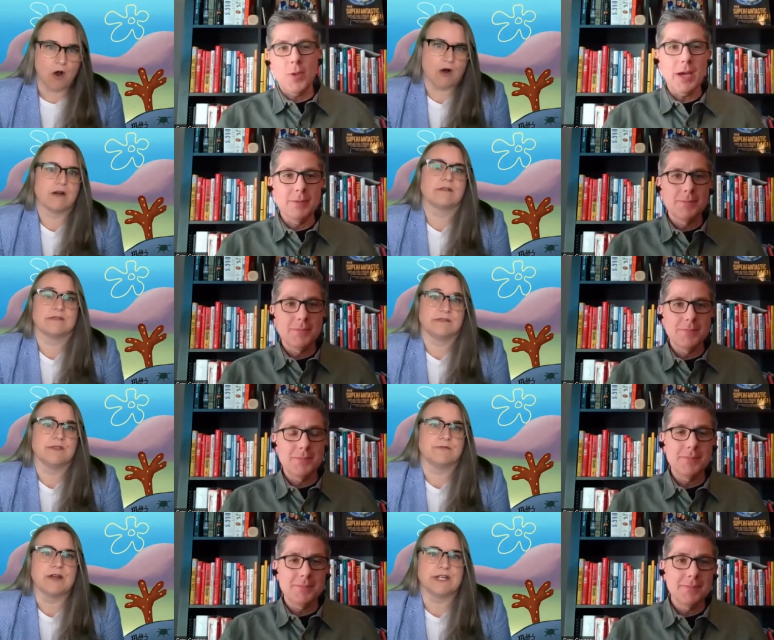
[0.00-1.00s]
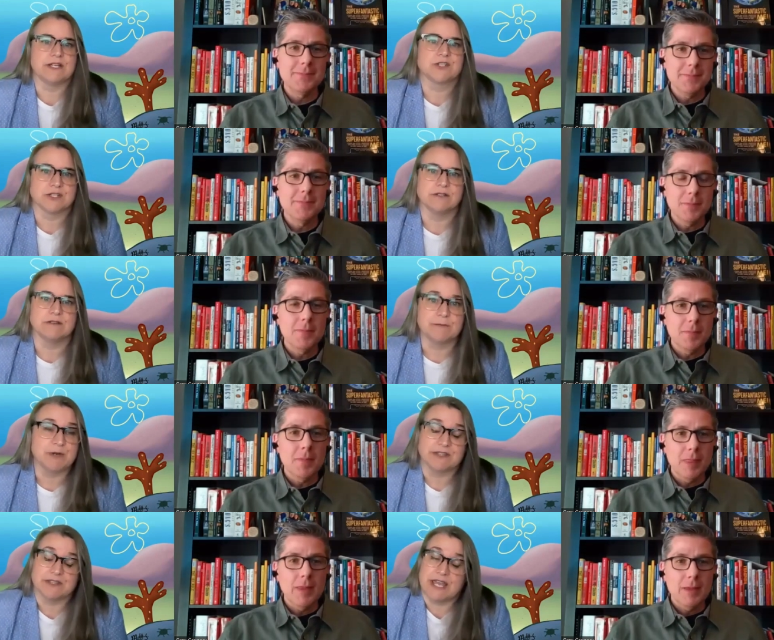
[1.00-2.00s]
Speaker 1: are the foundation.
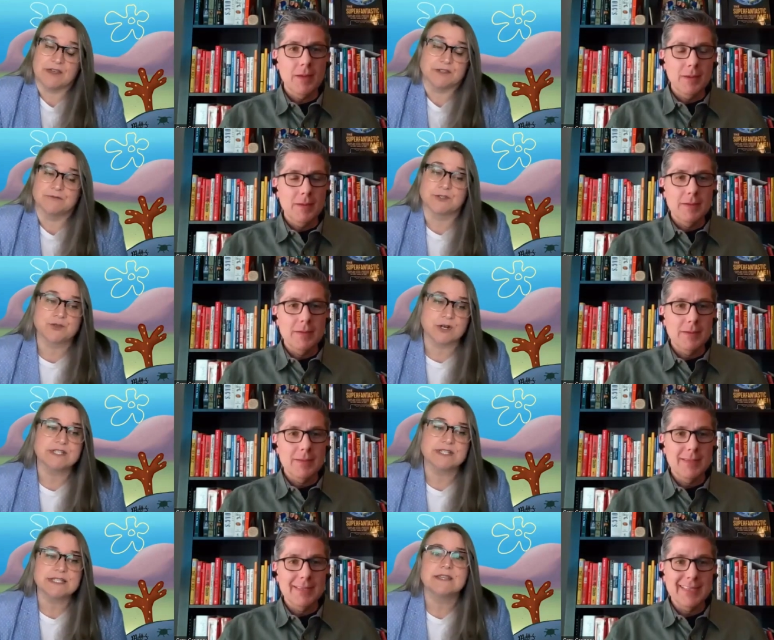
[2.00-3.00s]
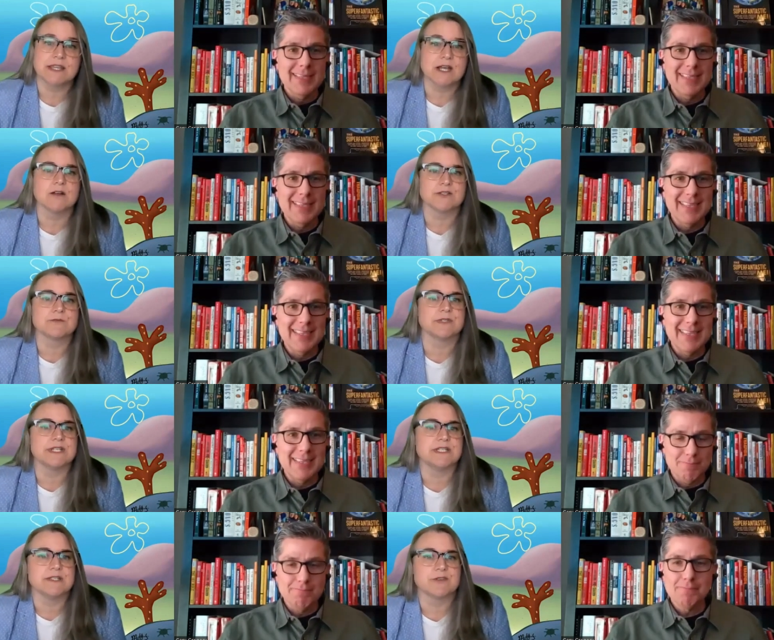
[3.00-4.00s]
But yeah, if the trust isn't there, it's
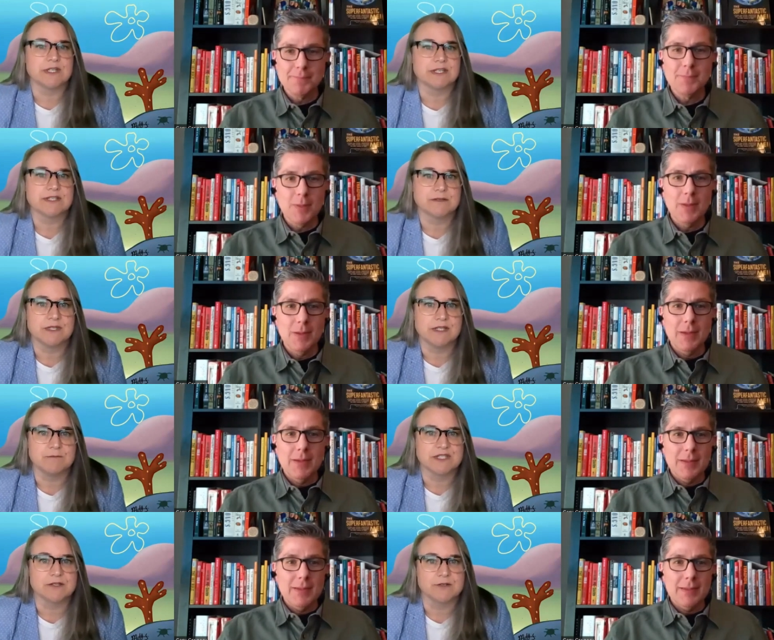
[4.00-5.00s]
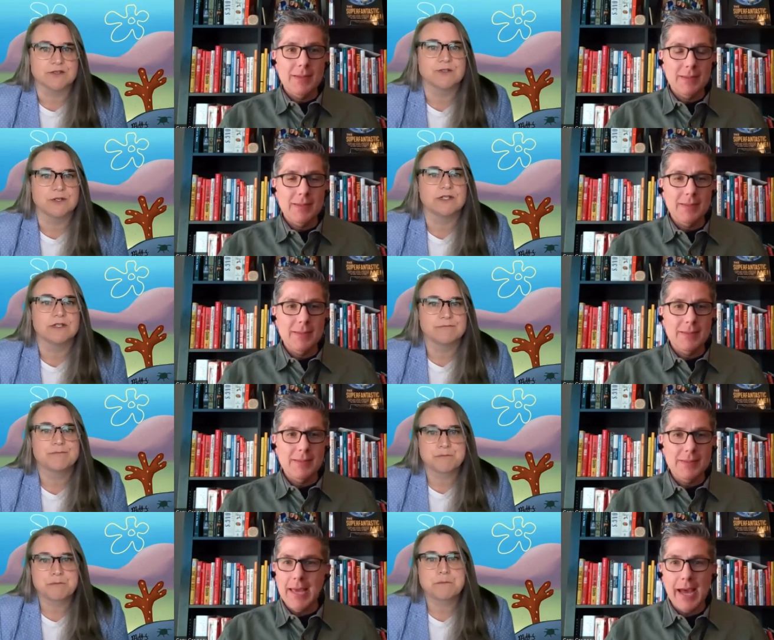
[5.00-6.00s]
really easy for things to be misunderstood.
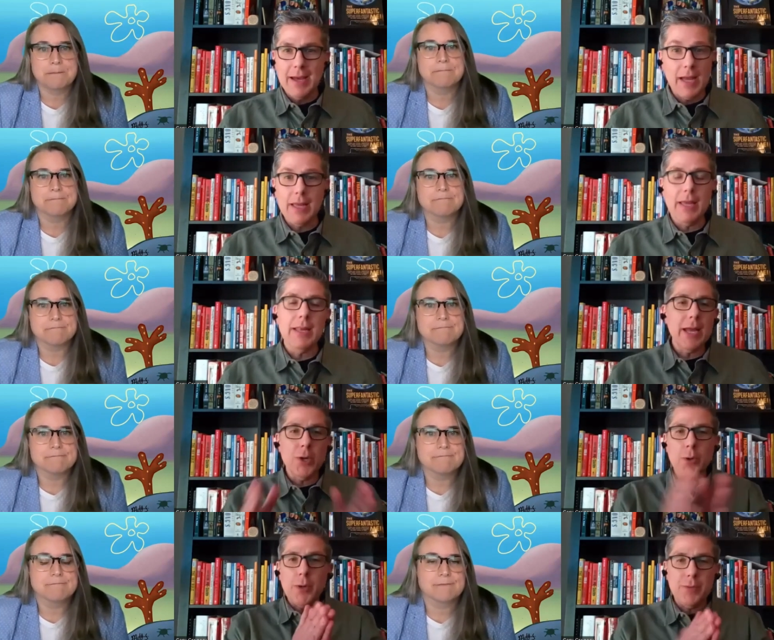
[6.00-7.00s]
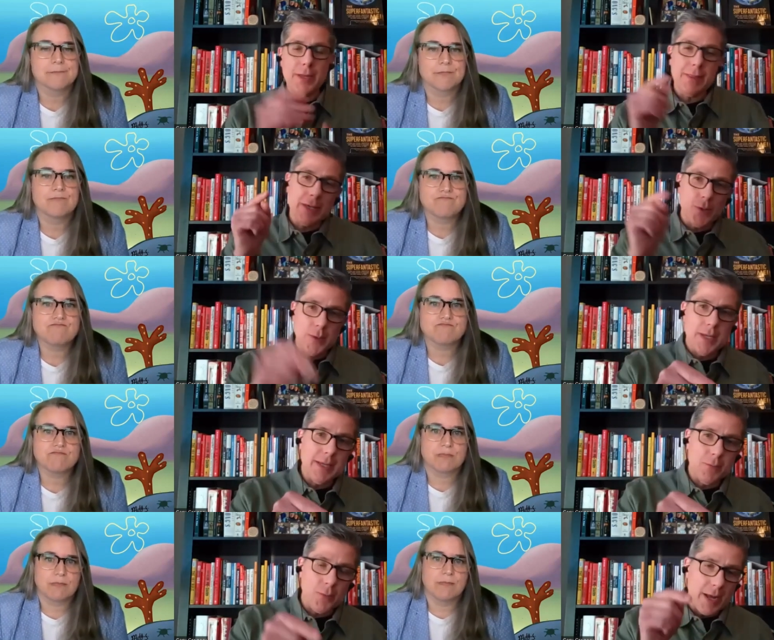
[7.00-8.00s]
Speaker 2: Yeah, I, and I agree with you. I think you
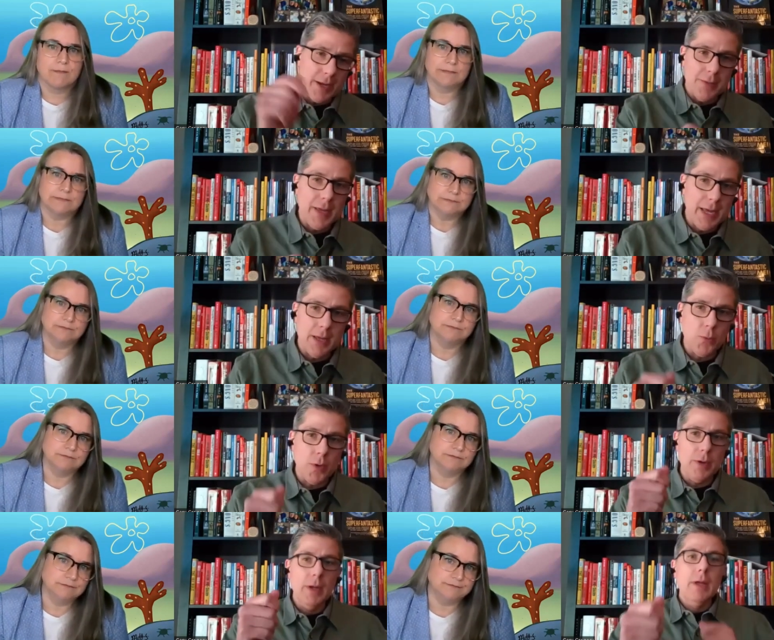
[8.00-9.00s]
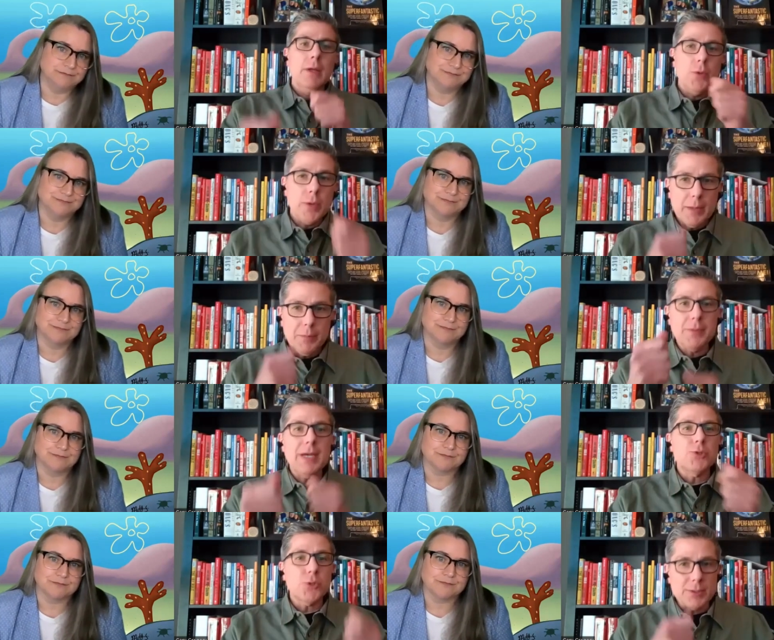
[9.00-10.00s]
hit it right on the head where you got to
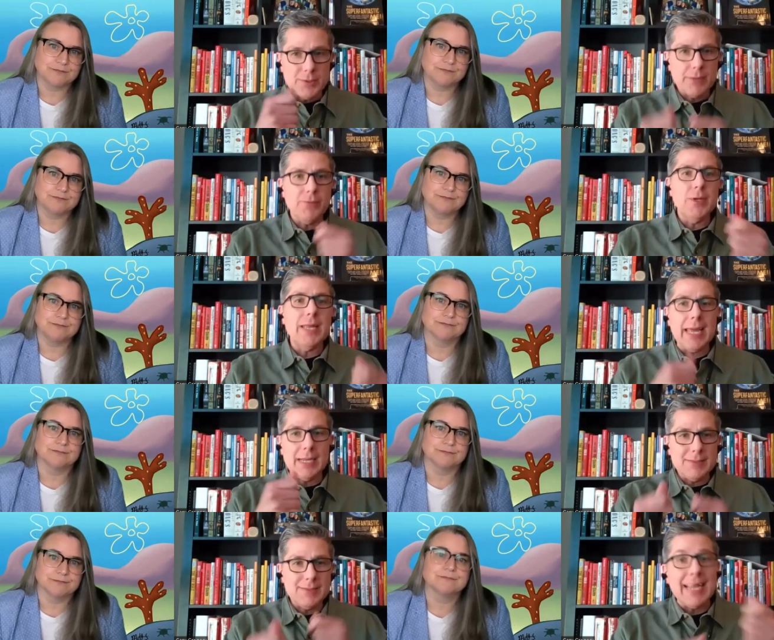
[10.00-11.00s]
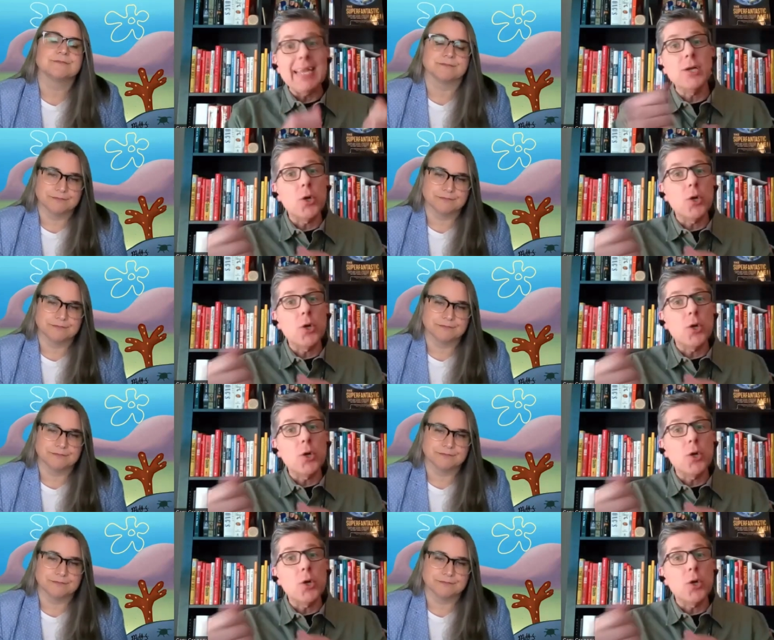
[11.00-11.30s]
build that trust every day. And it's that